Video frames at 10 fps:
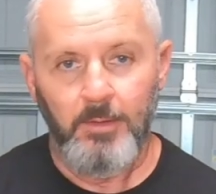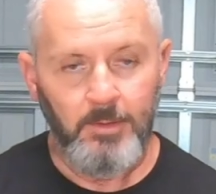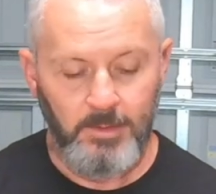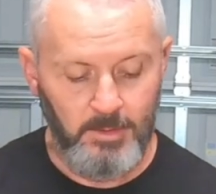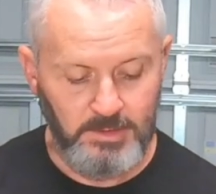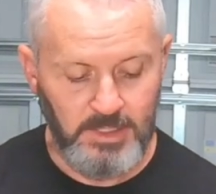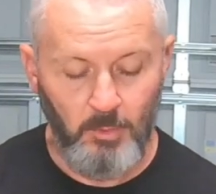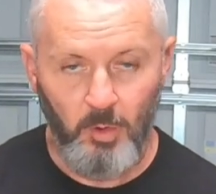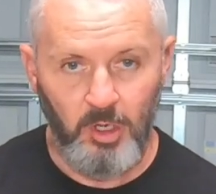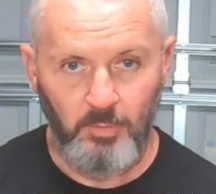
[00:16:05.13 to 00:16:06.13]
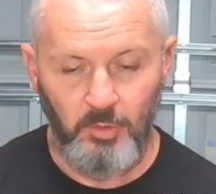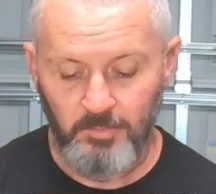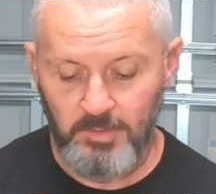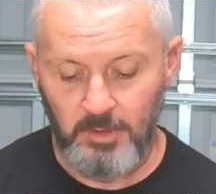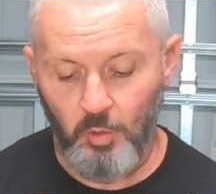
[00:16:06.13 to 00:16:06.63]
is not
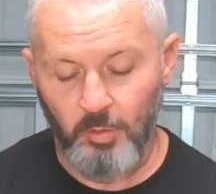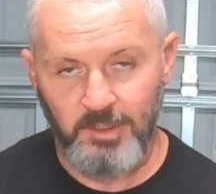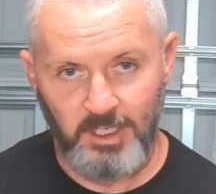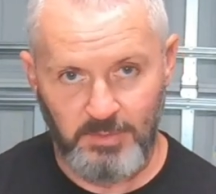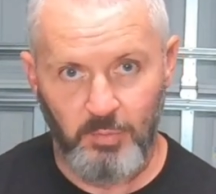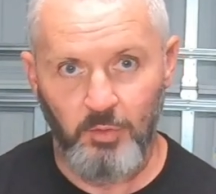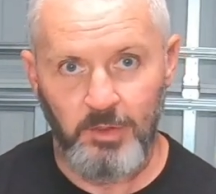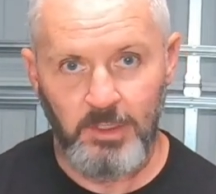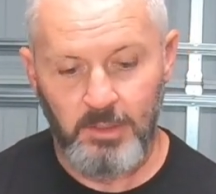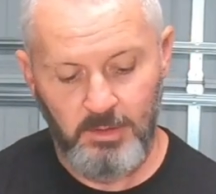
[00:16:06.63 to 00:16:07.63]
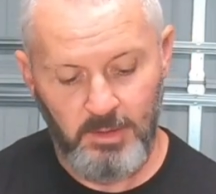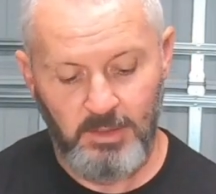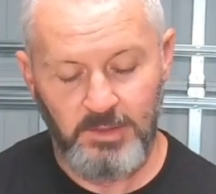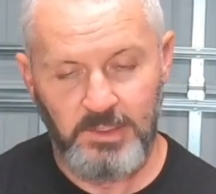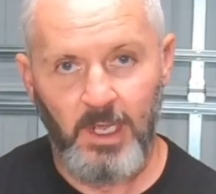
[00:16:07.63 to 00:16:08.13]
waterproof. The Gore-Tex bootie
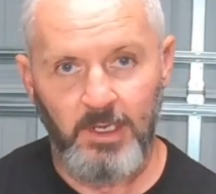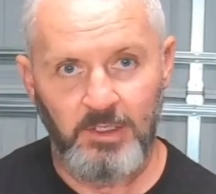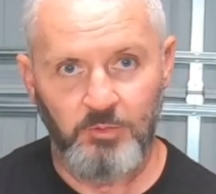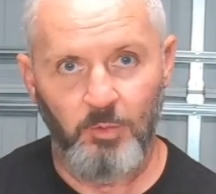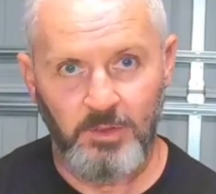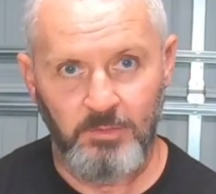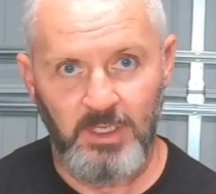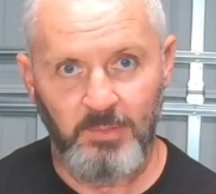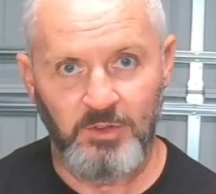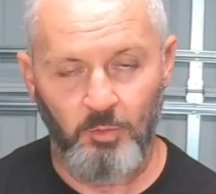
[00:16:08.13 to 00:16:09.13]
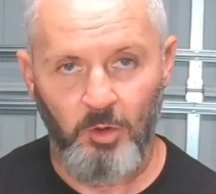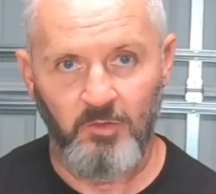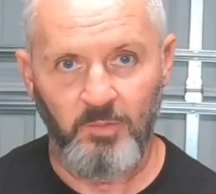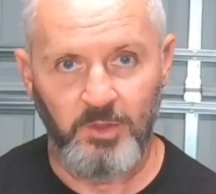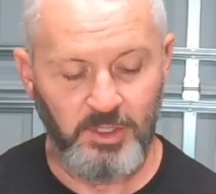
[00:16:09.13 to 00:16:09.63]
inside is what keeps the
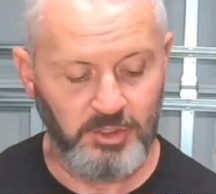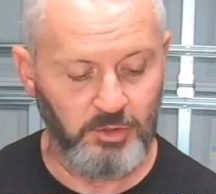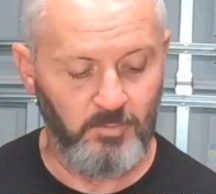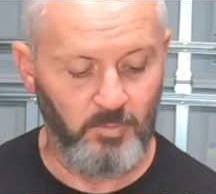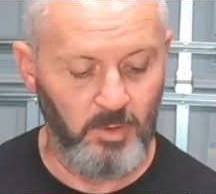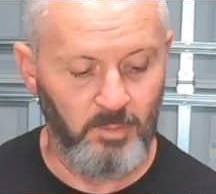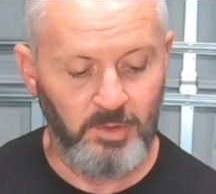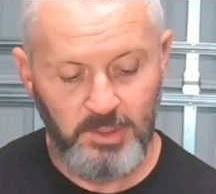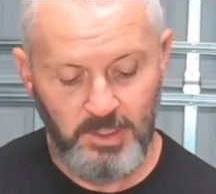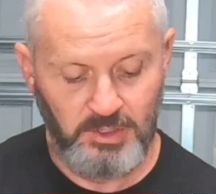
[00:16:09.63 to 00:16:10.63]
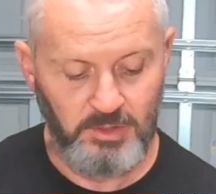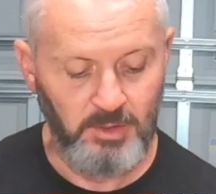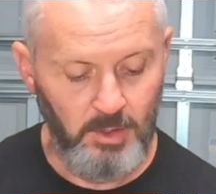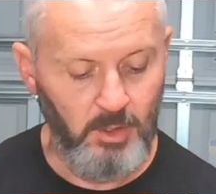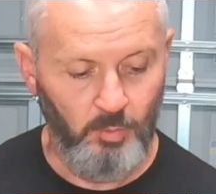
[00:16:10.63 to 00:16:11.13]
water from touching your foot, but
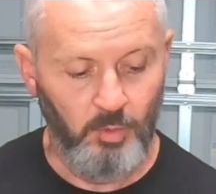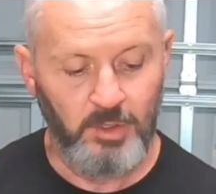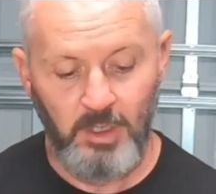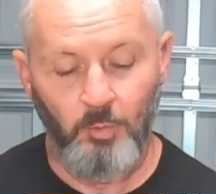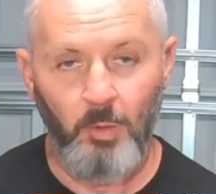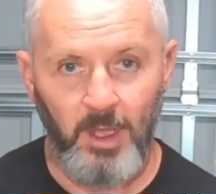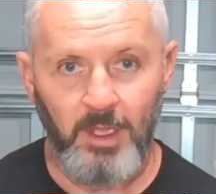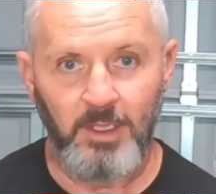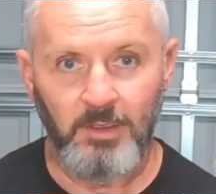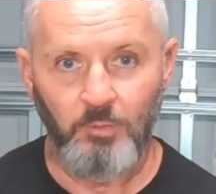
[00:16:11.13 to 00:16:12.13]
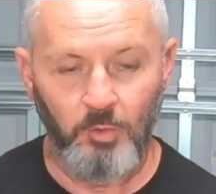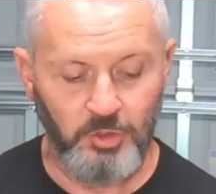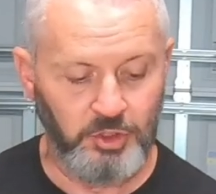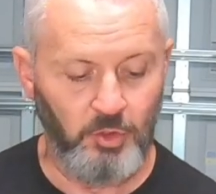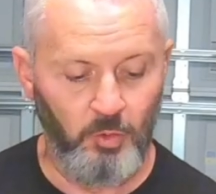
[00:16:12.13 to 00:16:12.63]
this will get wet and will
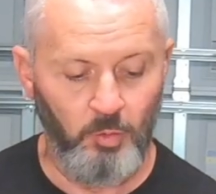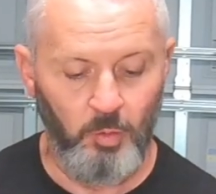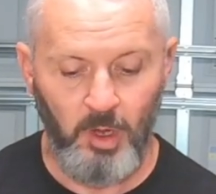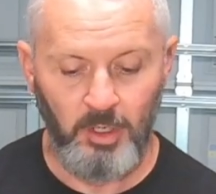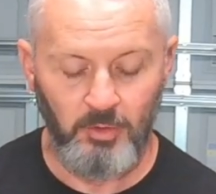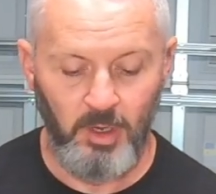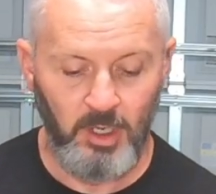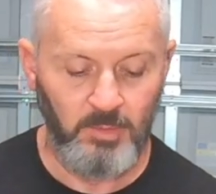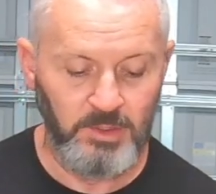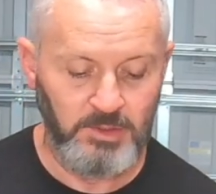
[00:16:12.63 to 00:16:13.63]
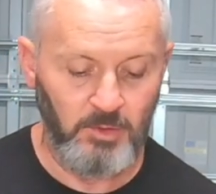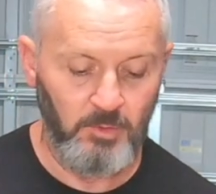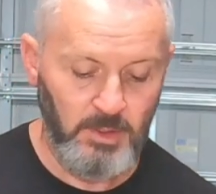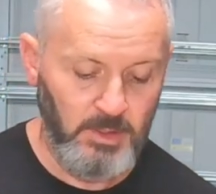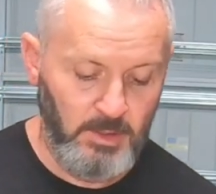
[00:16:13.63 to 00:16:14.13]
show water on them. And
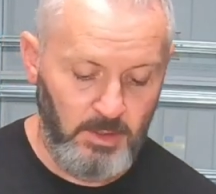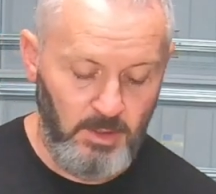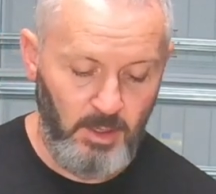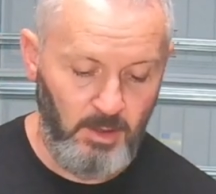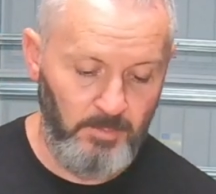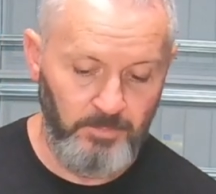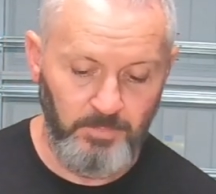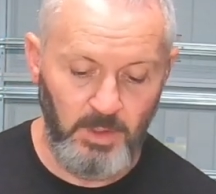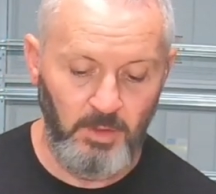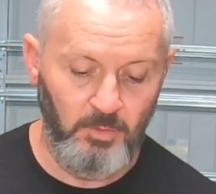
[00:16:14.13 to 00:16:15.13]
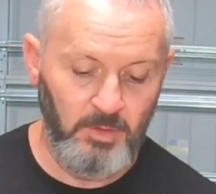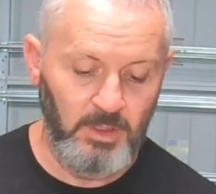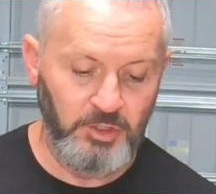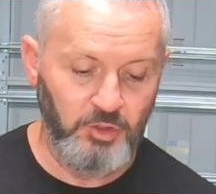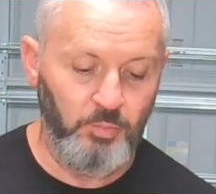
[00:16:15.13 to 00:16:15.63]
so, you know,
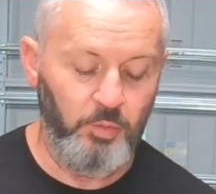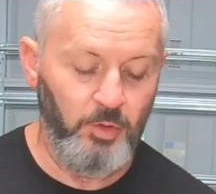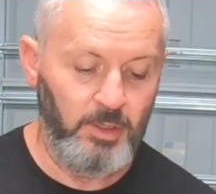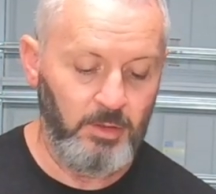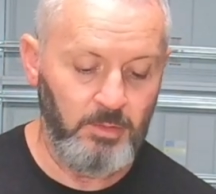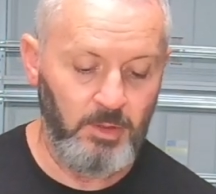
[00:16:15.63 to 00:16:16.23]
unless you put a